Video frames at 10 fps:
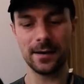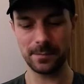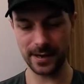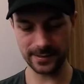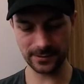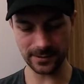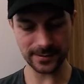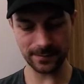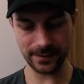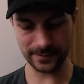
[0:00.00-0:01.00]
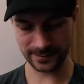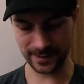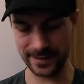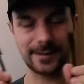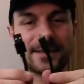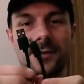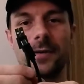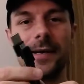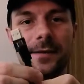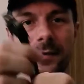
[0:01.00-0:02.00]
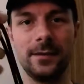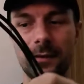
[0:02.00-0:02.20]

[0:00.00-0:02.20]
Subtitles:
but it's not something that's kind of discreet. You know,